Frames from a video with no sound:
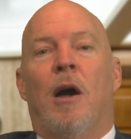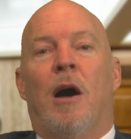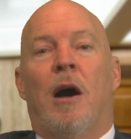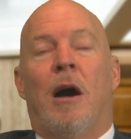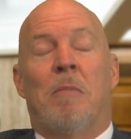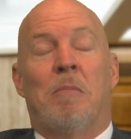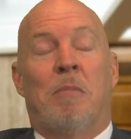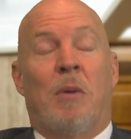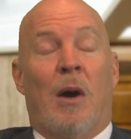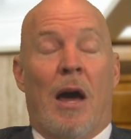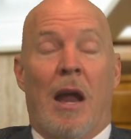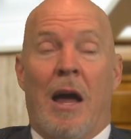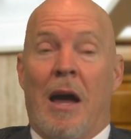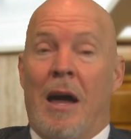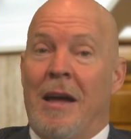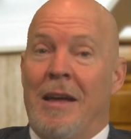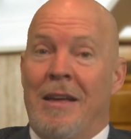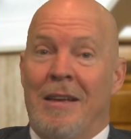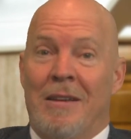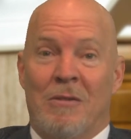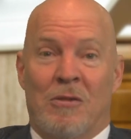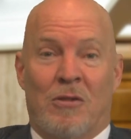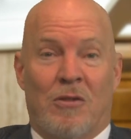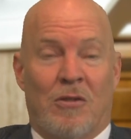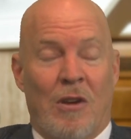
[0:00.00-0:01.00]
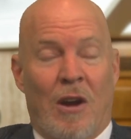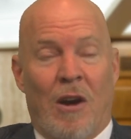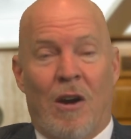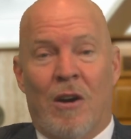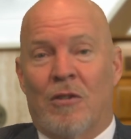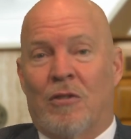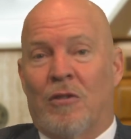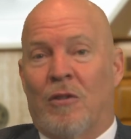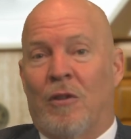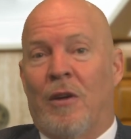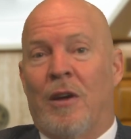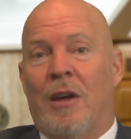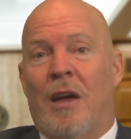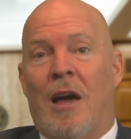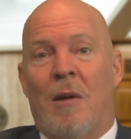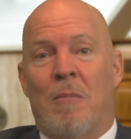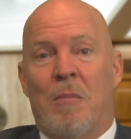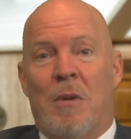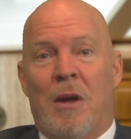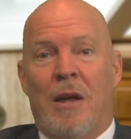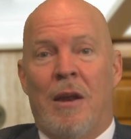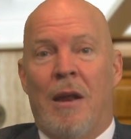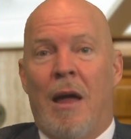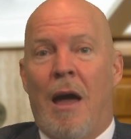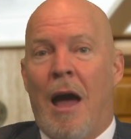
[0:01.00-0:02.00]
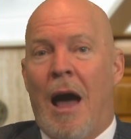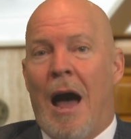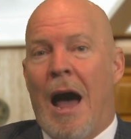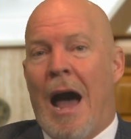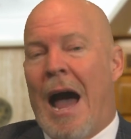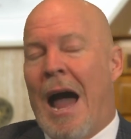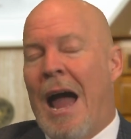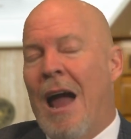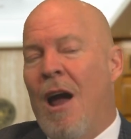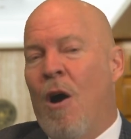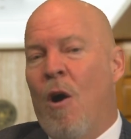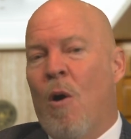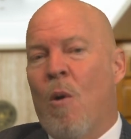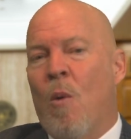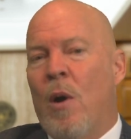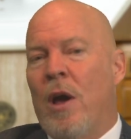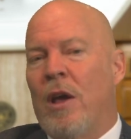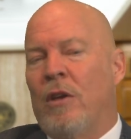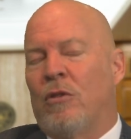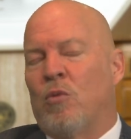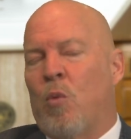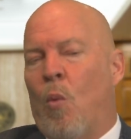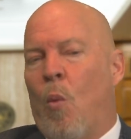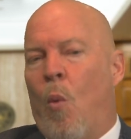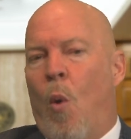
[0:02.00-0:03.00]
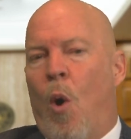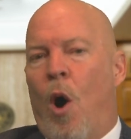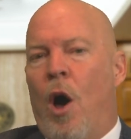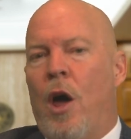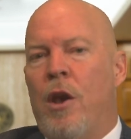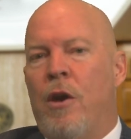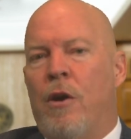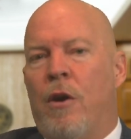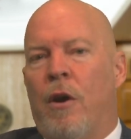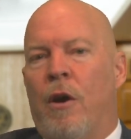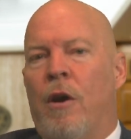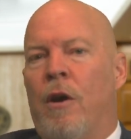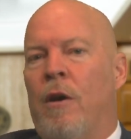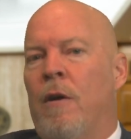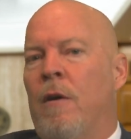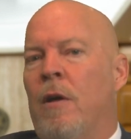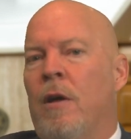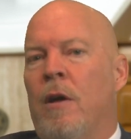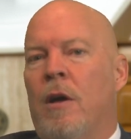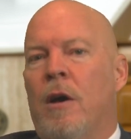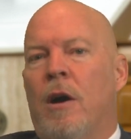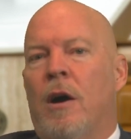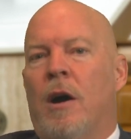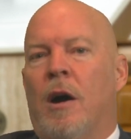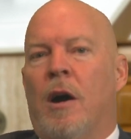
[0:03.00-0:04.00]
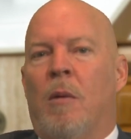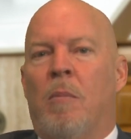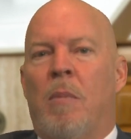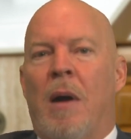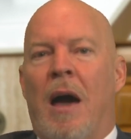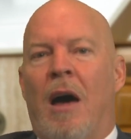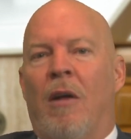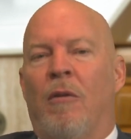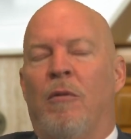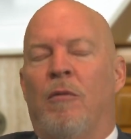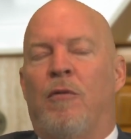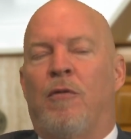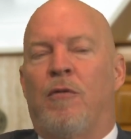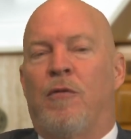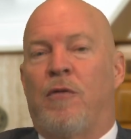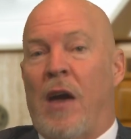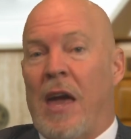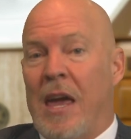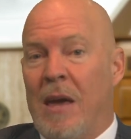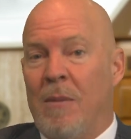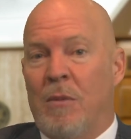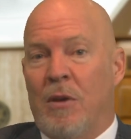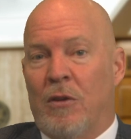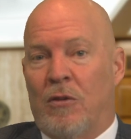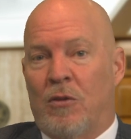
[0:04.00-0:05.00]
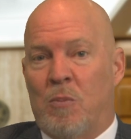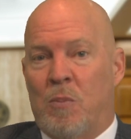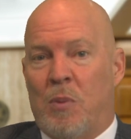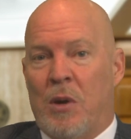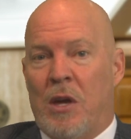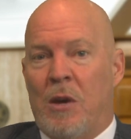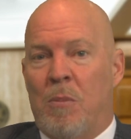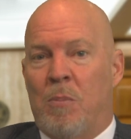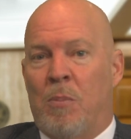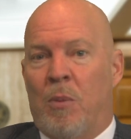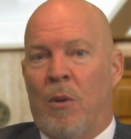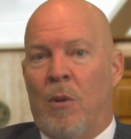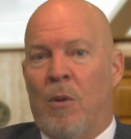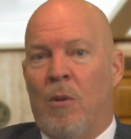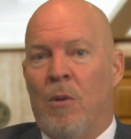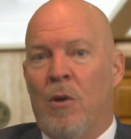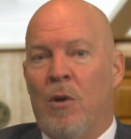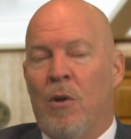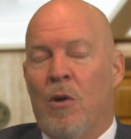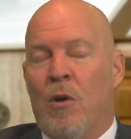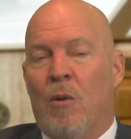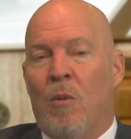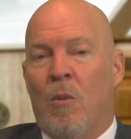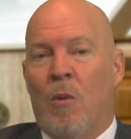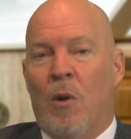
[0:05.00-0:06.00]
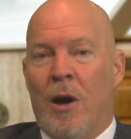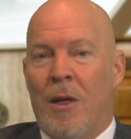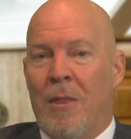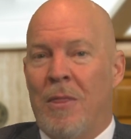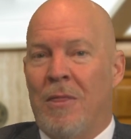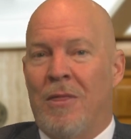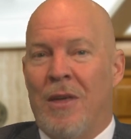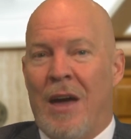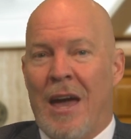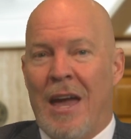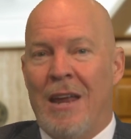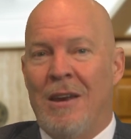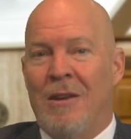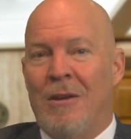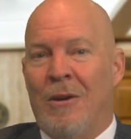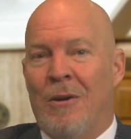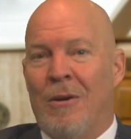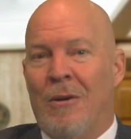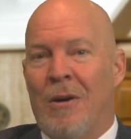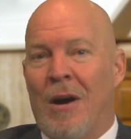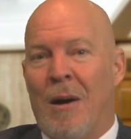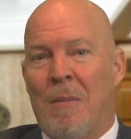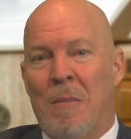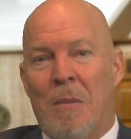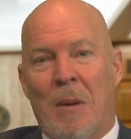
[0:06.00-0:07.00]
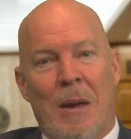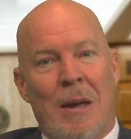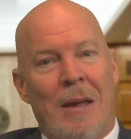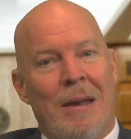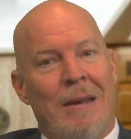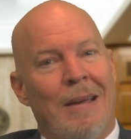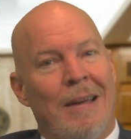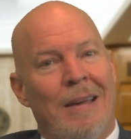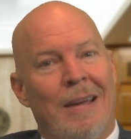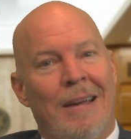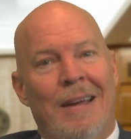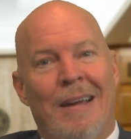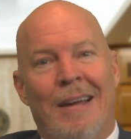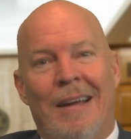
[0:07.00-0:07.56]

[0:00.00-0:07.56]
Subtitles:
But seriously, I mean, I always wonder about famous people, what they do. I mean,